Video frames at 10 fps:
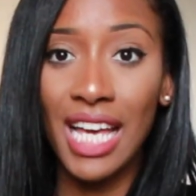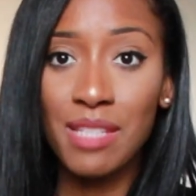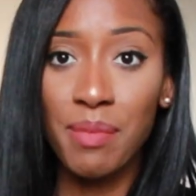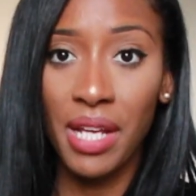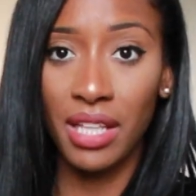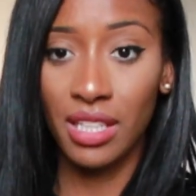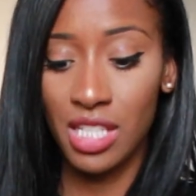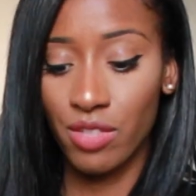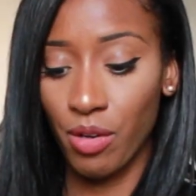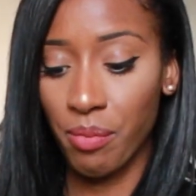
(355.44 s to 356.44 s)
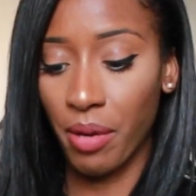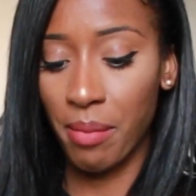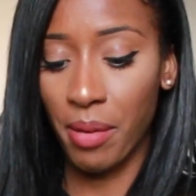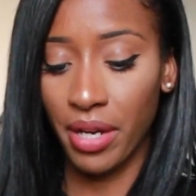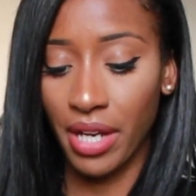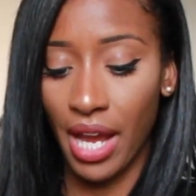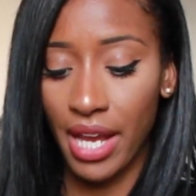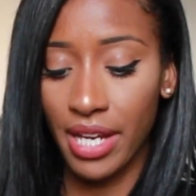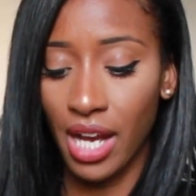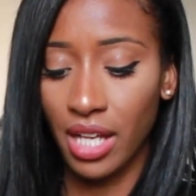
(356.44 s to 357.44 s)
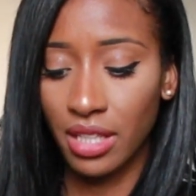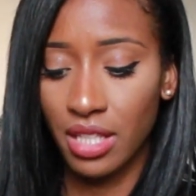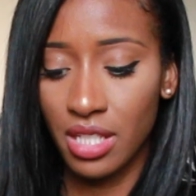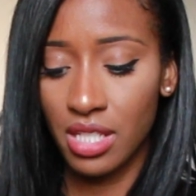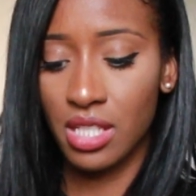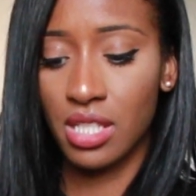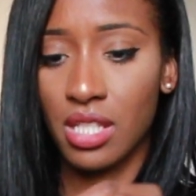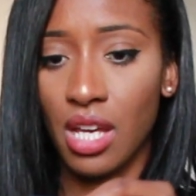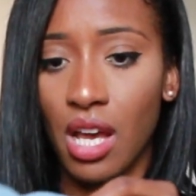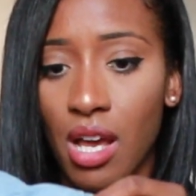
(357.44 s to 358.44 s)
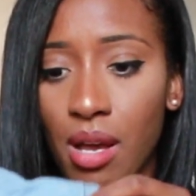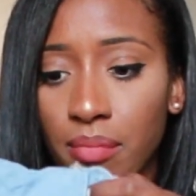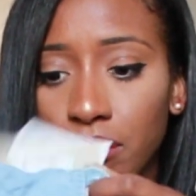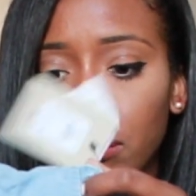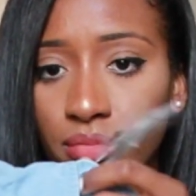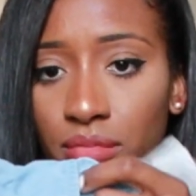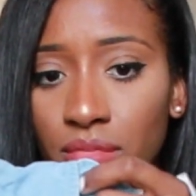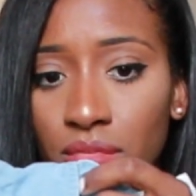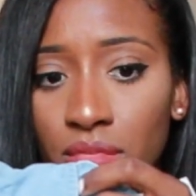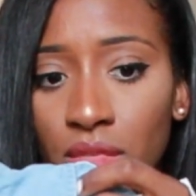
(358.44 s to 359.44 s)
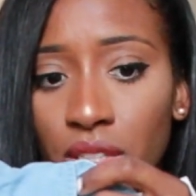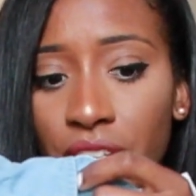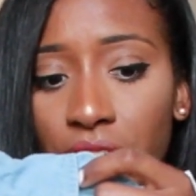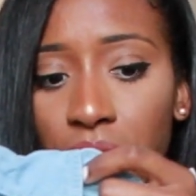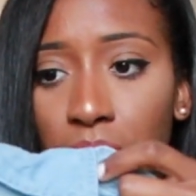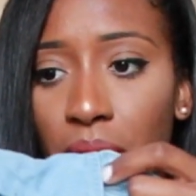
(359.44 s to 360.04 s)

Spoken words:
last but not least, from Primark, I got this denim